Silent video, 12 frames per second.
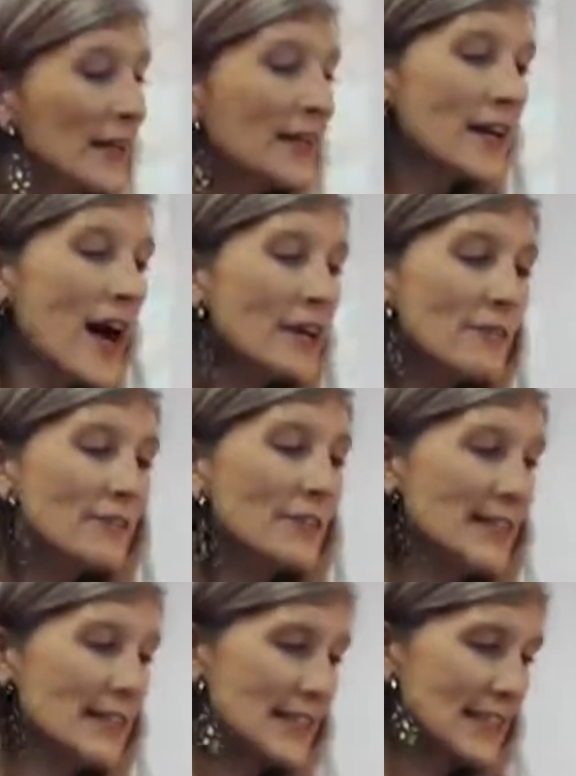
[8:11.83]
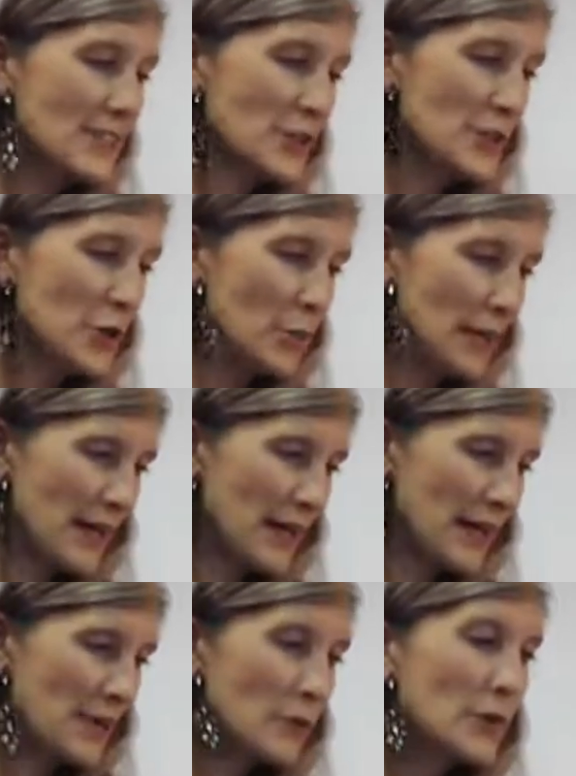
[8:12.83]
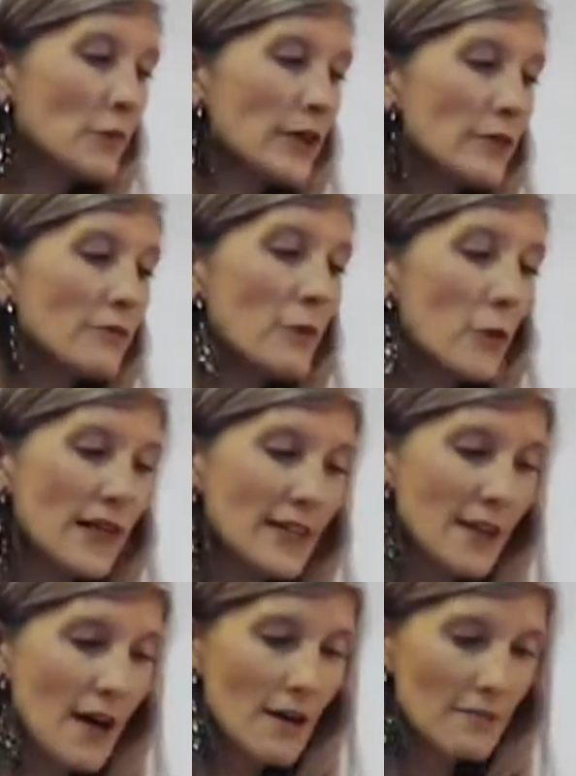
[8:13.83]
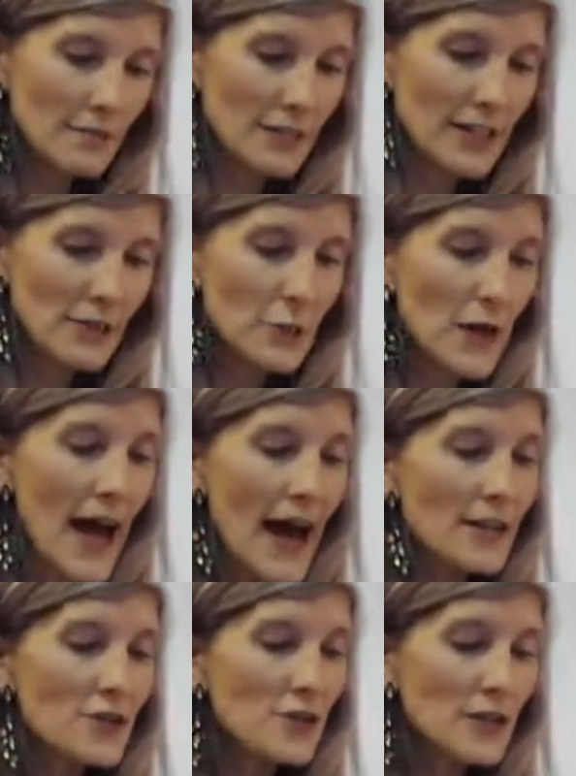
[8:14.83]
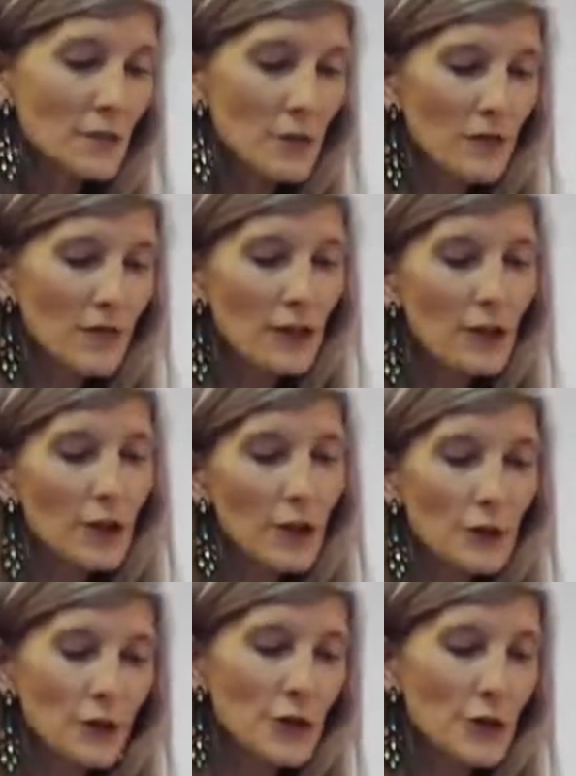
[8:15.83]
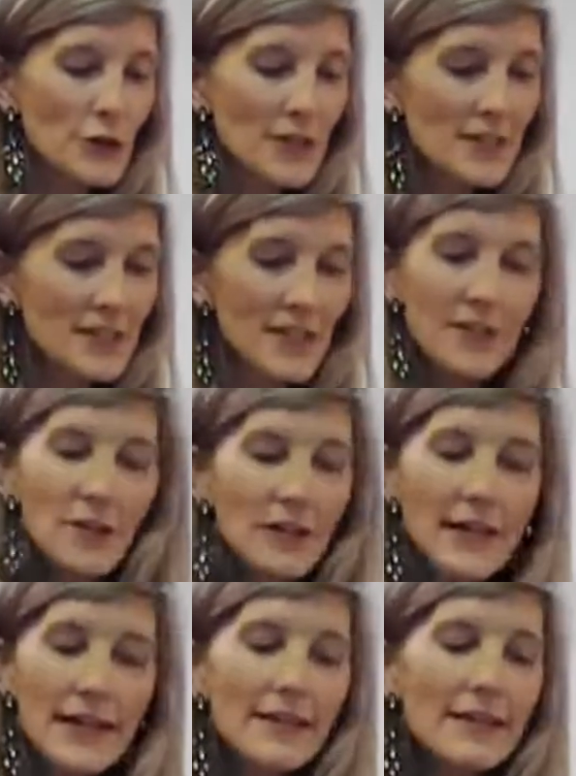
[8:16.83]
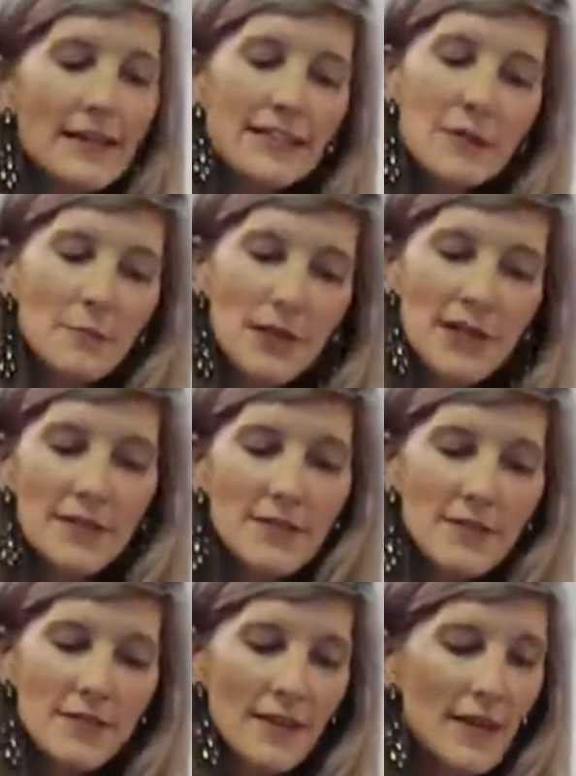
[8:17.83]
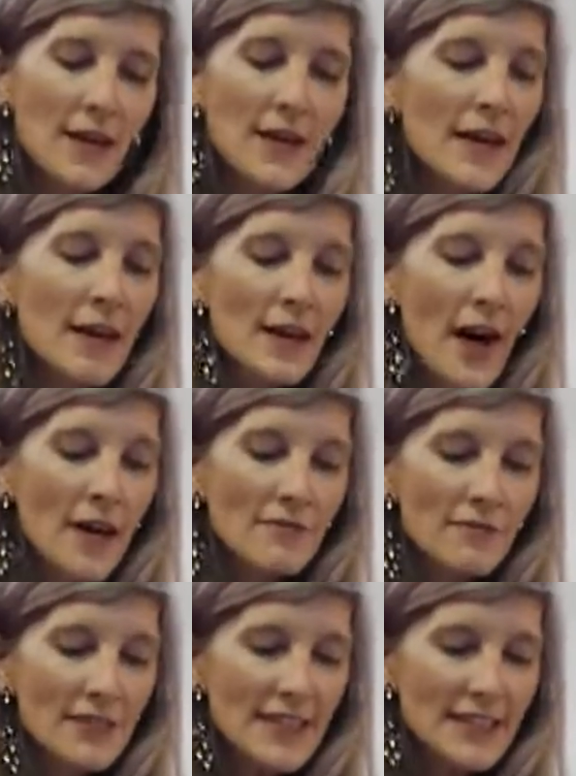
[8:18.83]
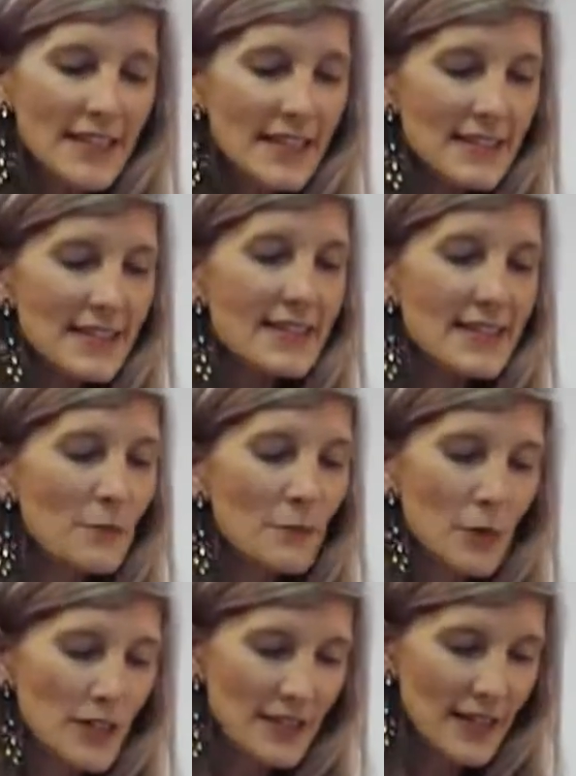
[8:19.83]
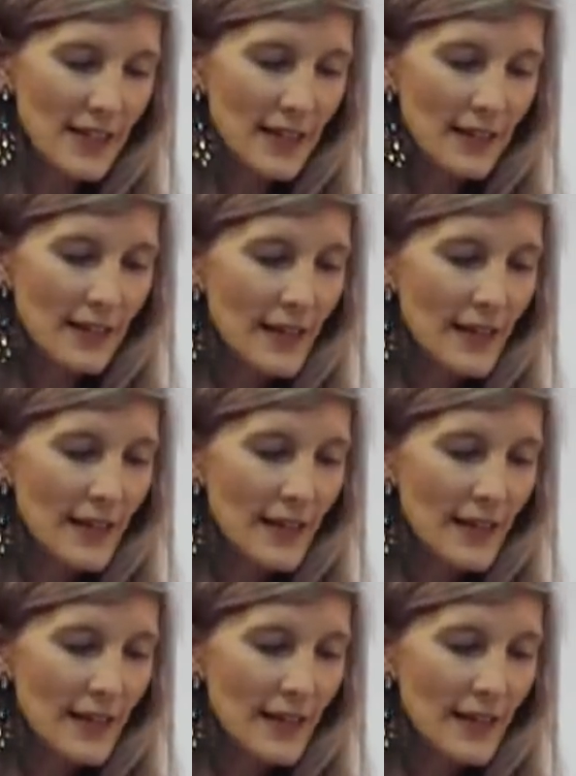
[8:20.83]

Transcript: Conflict is human. When we avoid conflict, we're actually moving closer to tyranny than to peace. Conflict isn't imprisoning.